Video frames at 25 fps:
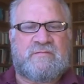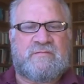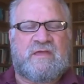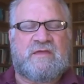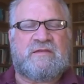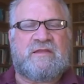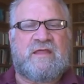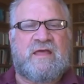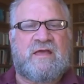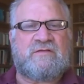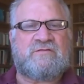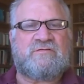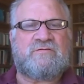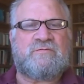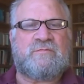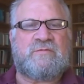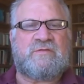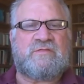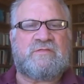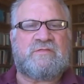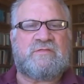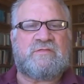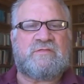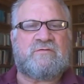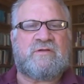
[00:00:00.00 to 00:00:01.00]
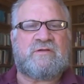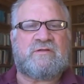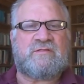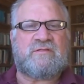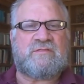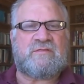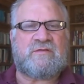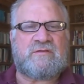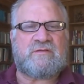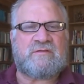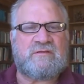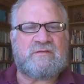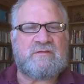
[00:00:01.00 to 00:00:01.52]
announcements or
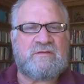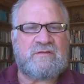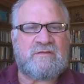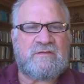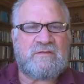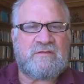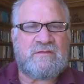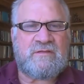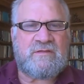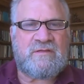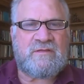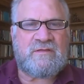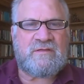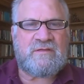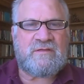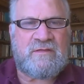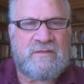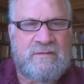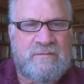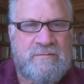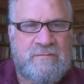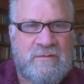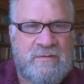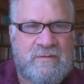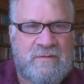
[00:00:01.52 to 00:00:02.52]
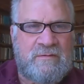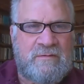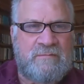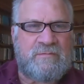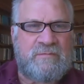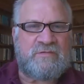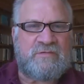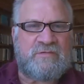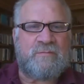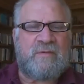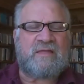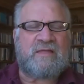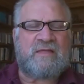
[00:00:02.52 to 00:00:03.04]
anything?
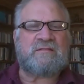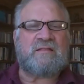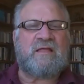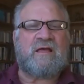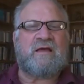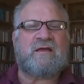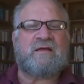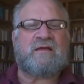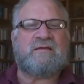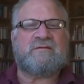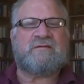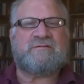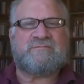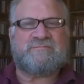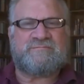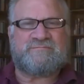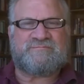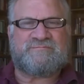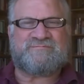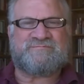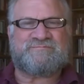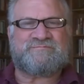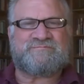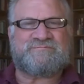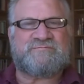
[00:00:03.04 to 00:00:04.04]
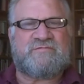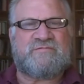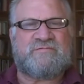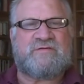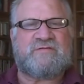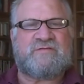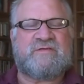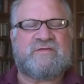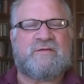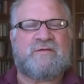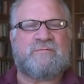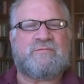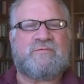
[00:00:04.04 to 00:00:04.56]
Miss Menla, for
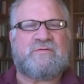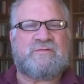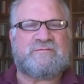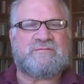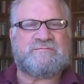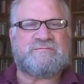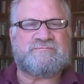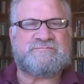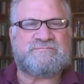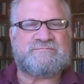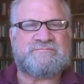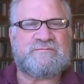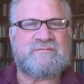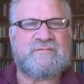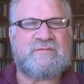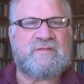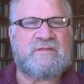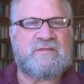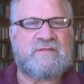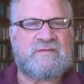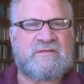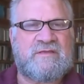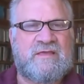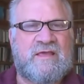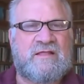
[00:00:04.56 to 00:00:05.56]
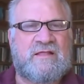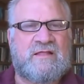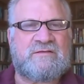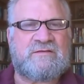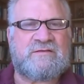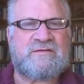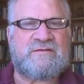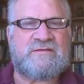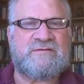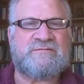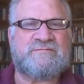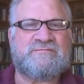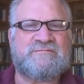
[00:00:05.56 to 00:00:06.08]
example,
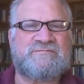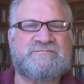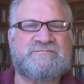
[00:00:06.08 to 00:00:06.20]
Kelly.